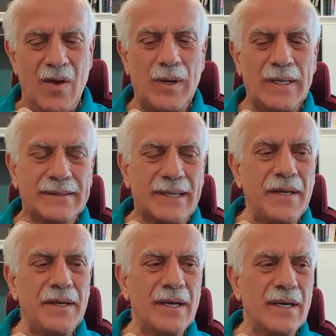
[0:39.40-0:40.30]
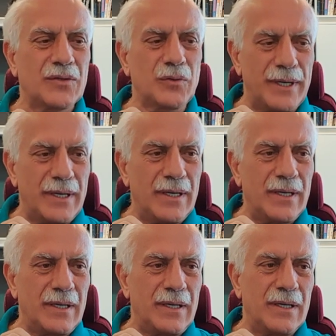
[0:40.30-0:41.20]
Well, Technica
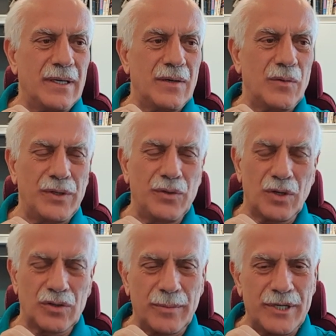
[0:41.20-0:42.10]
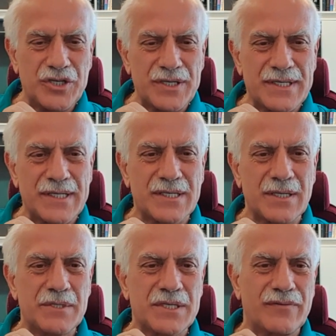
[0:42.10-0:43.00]
today, we do automation
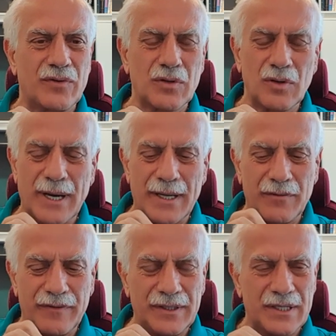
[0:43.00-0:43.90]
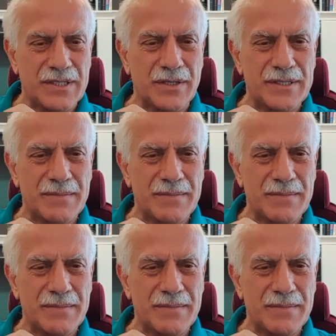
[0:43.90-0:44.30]
systems for all kinds of industries,